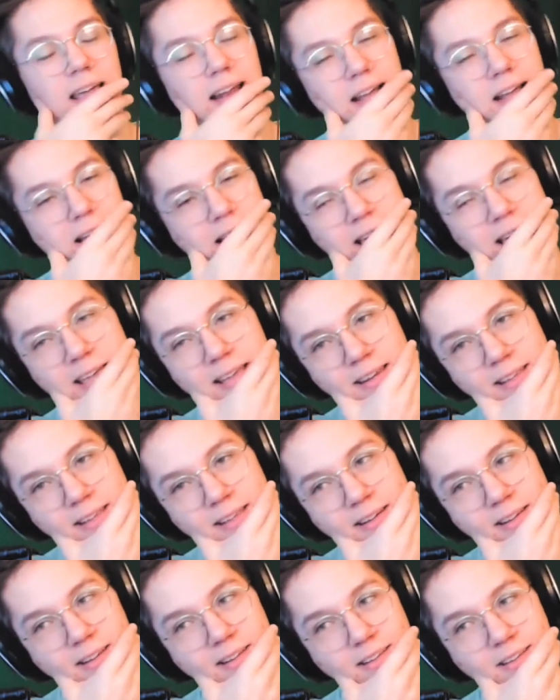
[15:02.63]
And I
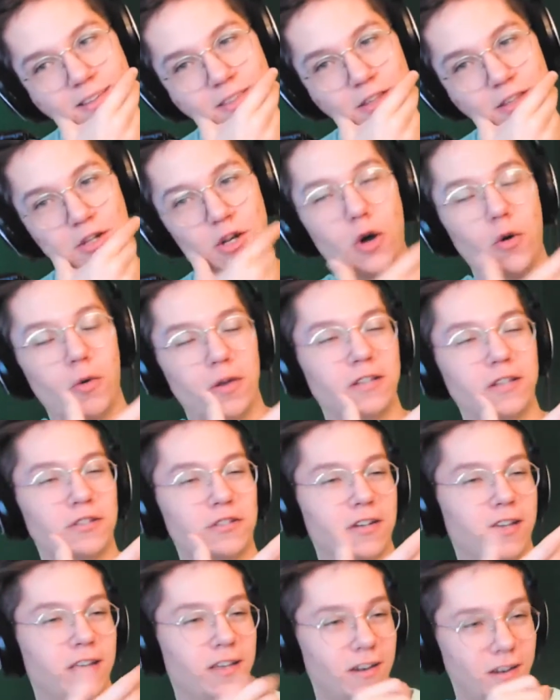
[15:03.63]
hated the no
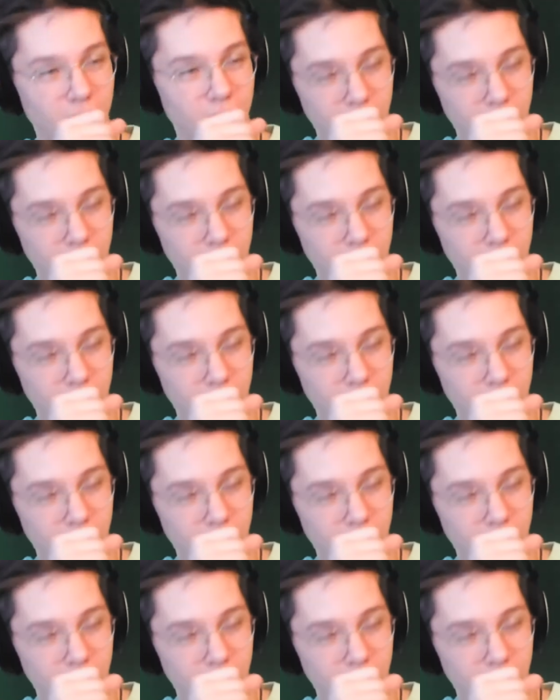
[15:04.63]
internet.